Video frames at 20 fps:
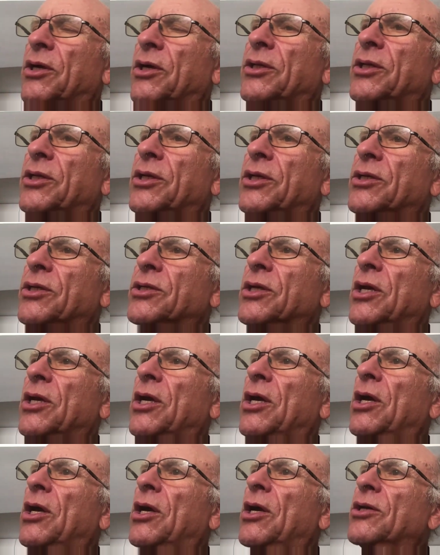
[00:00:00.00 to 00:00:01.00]
ideas
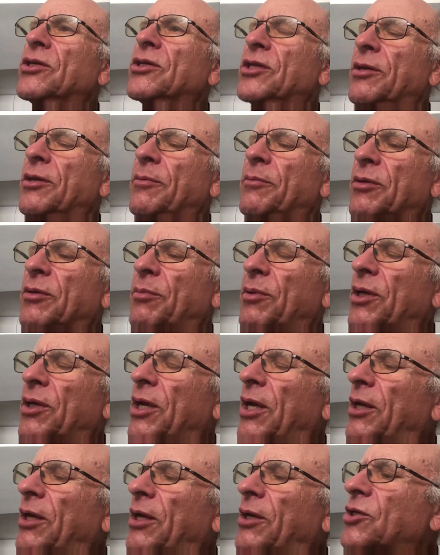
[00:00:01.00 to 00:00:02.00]
seem to be
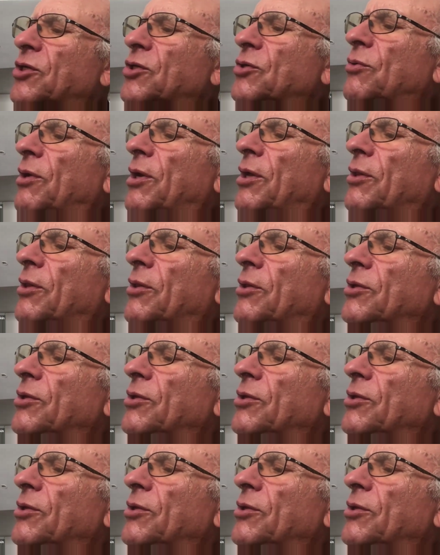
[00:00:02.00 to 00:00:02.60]
gaining strength